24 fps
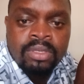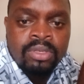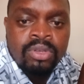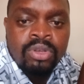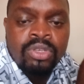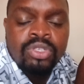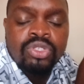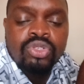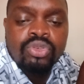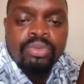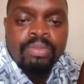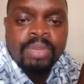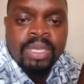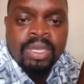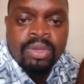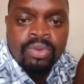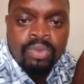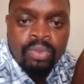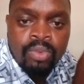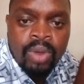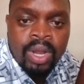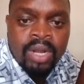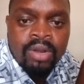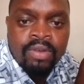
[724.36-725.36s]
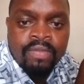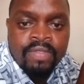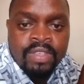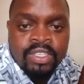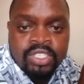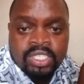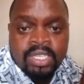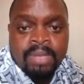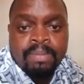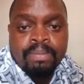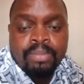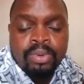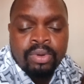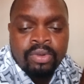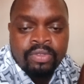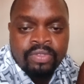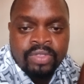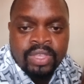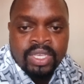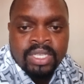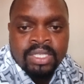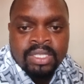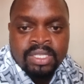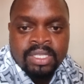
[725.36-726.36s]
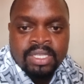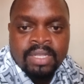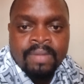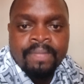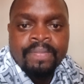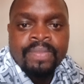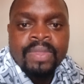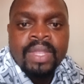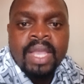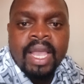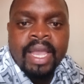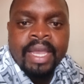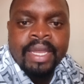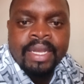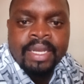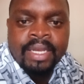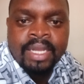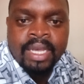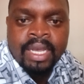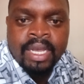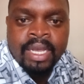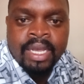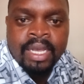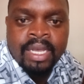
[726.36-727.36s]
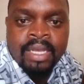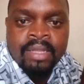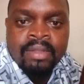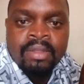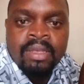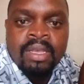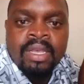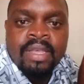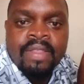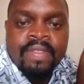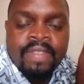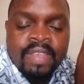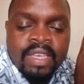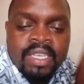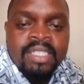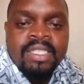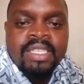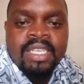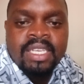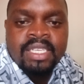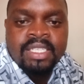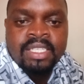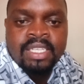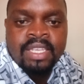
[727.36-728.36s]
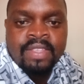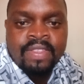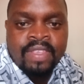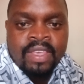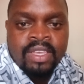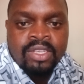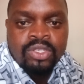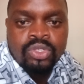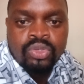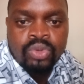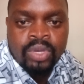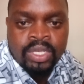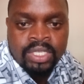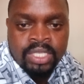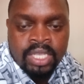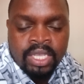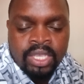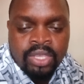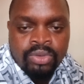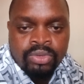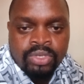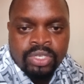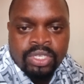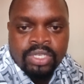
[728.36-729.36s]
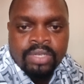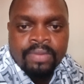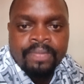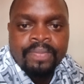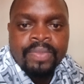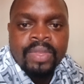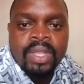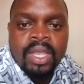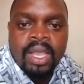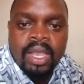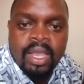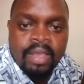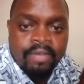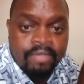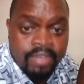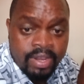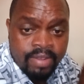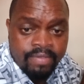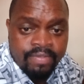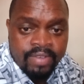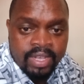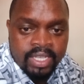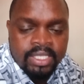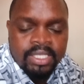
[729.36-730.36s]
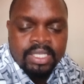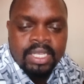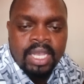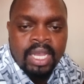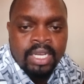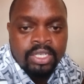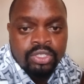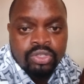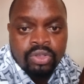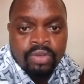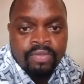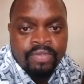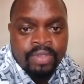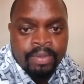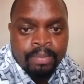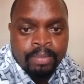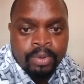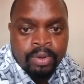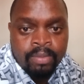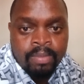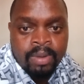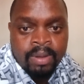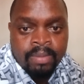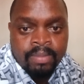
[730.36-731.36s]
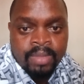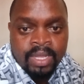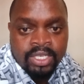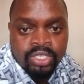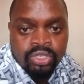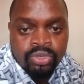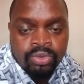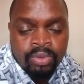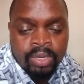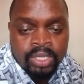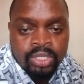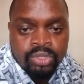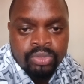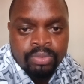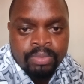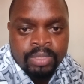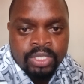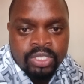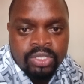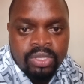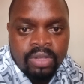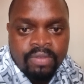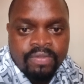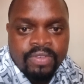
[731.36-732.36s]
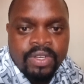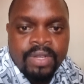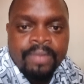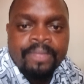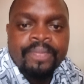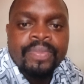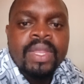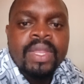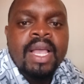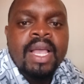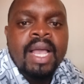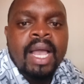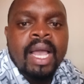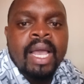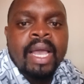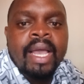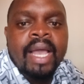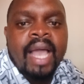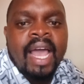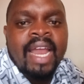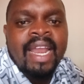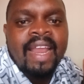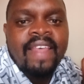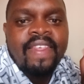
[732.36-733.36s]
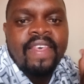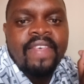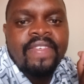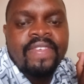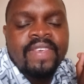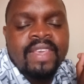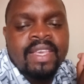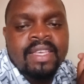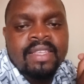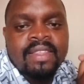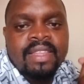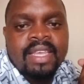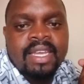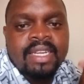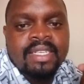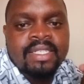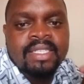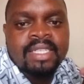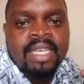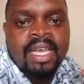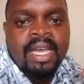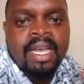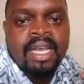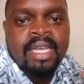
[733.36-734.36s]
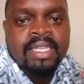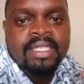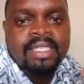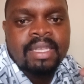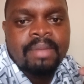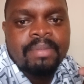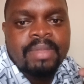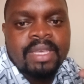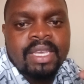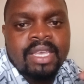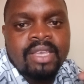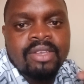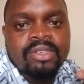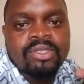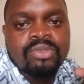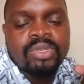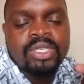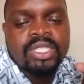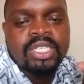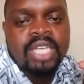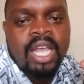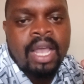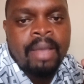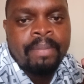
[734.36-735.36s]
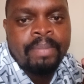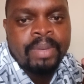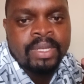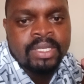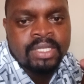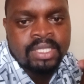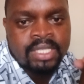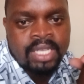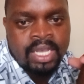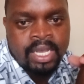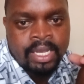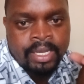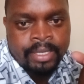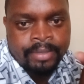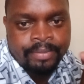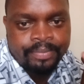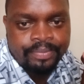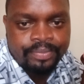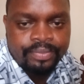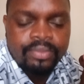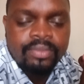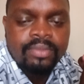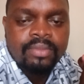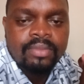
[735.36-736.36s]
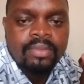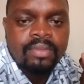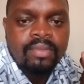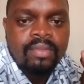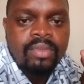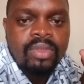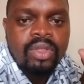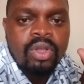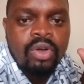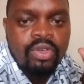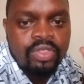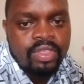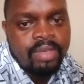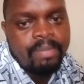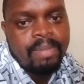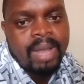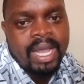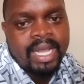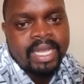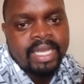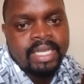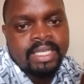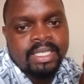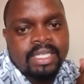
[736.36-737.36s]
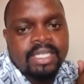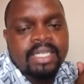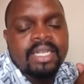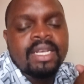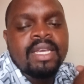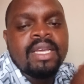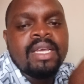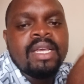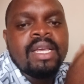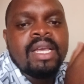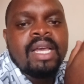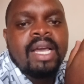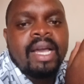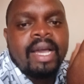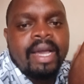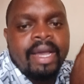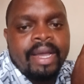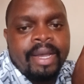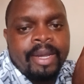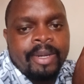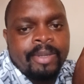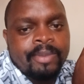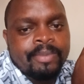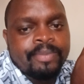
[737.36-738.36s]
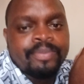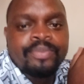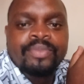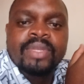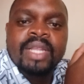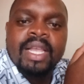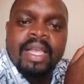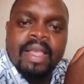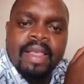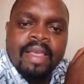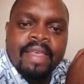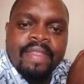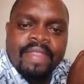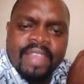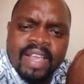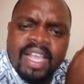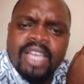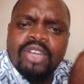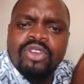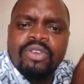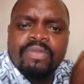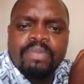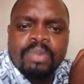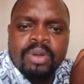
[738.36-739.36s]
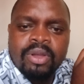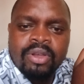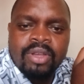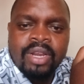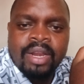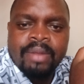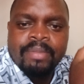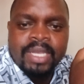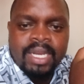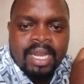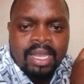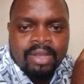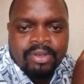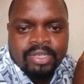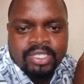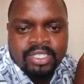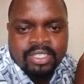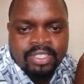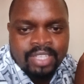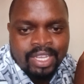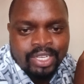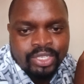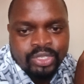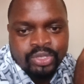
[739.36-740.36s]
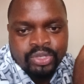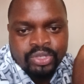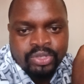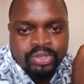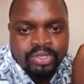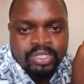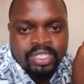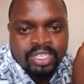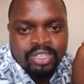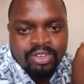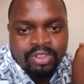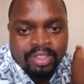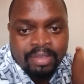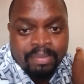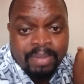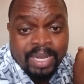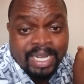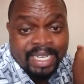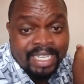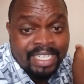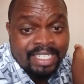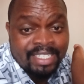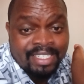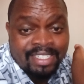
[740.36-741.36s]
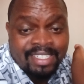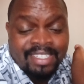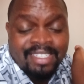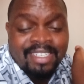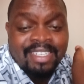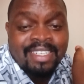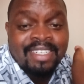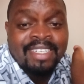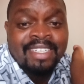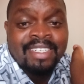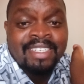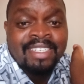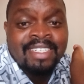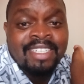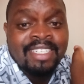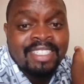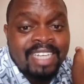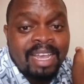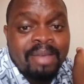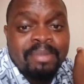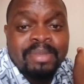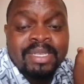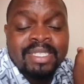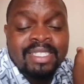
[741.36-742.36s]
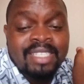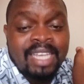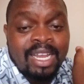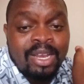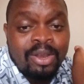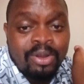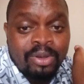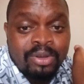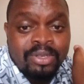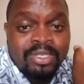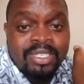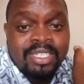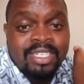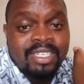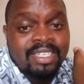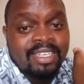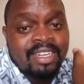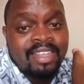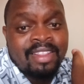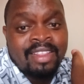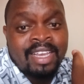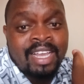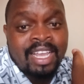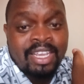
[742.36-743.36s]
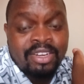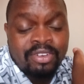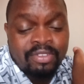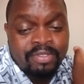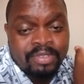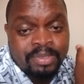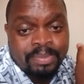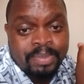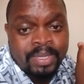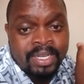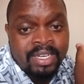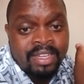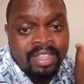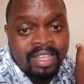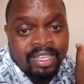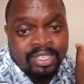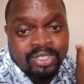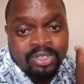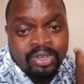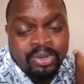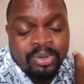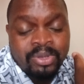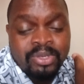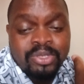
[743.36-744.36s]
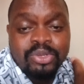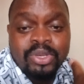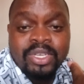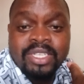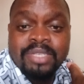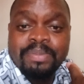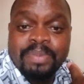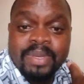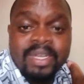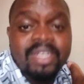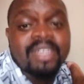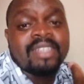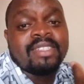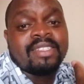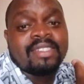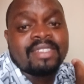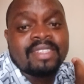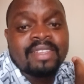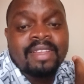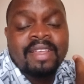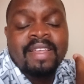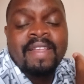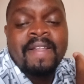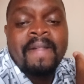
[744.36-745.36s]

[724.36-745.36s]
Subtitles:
going to be one of the simple things and the easiest thing to execute very fast and solve the problem that you want to be solved. Another thing, there is something else which happens on the backend. The kind of programming languages that you're using on the backend determines a lot the kind of speed that you're going to experience.